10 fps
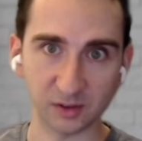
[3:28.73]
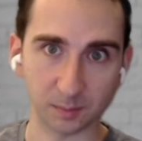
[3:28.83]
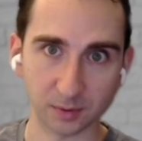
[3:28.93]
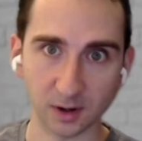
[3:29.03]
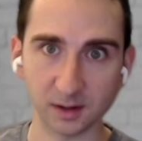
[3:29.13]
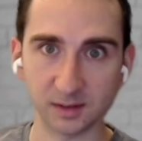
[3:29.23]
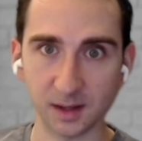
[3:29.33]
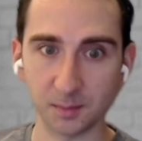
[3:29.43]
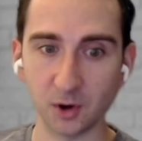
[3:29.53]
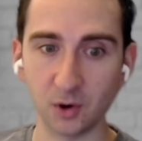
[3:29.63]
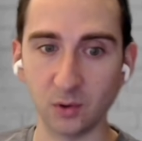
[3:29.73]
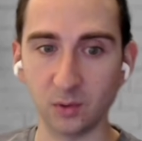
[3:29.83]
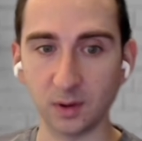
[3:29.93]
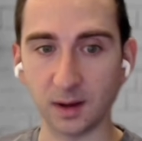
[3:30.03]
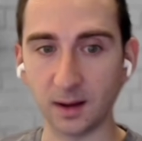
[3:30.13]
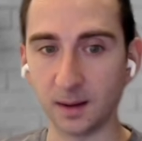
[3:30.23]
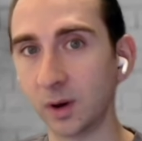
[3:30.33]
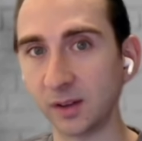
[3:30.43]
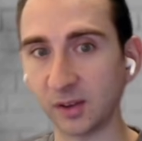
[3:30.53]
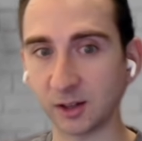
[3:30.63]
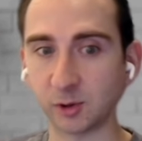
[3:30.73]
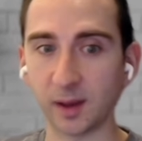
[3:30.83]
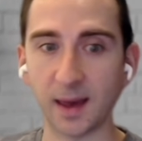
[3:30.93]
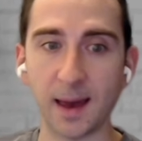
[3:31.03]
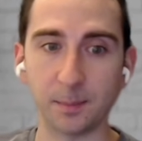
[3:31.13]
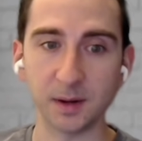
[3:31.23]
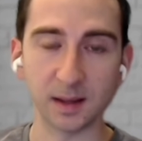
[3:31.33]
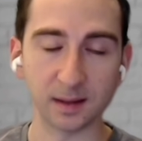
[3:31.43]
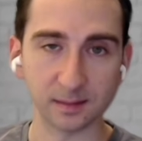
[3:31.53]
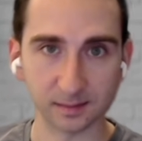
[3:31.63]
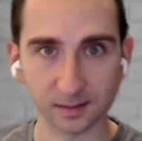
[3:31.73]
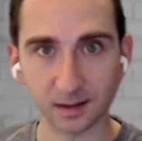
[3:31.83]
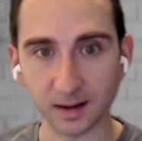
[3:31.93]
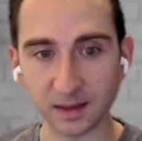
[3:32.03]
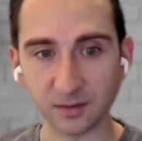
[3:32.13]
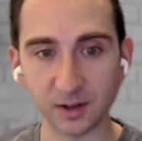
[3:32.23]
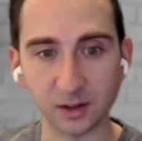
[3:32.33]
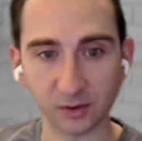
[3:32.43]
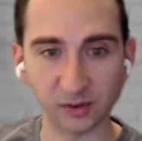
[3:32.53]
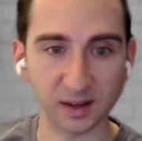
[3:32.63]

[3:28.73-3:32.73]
Is it a product demo? What is actually happening in the video?